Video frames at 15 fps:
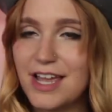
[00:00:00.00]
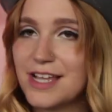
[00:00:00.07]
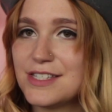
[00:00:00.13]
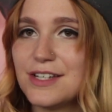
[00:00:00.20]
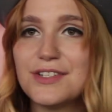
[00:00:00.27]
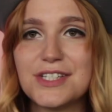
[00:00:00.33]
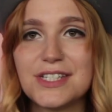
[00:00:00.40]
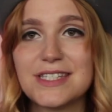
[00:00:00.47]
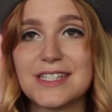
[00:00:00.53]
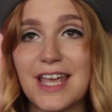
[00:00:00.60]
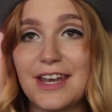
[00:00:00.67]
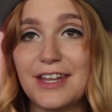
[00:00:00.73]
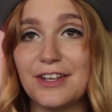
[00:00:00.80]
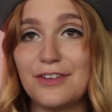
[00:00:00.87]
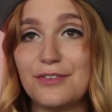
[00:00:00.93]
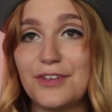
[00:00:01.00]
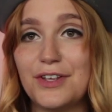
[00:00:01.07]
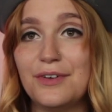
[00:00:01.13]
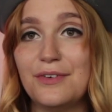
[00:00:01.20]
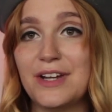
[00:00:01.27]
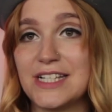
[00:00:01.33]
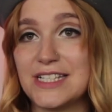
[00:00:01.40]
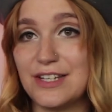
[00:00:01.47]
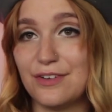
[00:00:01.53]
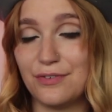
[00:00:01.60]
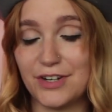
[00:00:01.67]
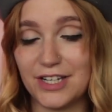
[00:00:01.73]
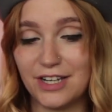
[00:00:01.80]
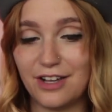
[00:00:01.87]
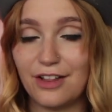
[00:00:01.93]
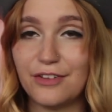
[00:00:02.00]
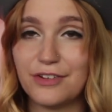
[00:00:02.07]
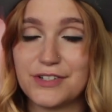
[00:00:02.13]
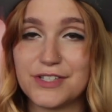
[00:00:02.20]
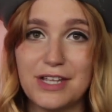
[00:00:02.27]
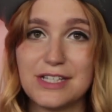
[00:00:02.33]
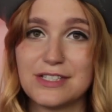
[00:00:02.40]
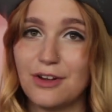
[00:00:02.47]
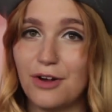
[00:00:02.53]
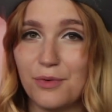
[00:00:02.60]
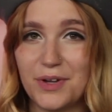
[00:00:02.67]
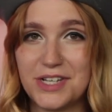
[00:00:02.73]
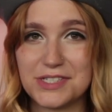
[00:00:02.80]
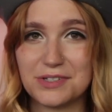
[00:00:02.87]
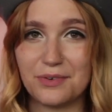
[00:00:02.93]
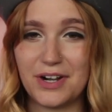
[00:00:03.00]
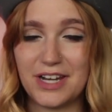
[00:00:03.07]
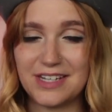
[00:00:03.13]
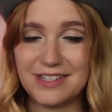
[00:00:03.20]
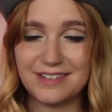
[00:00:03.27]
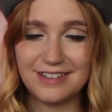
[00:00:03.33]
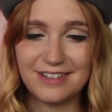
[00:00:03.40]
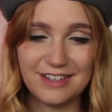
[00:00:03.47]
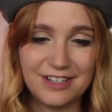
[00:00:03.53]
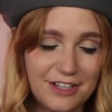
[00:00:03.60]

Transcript: And so just getting a few in different colors is always great.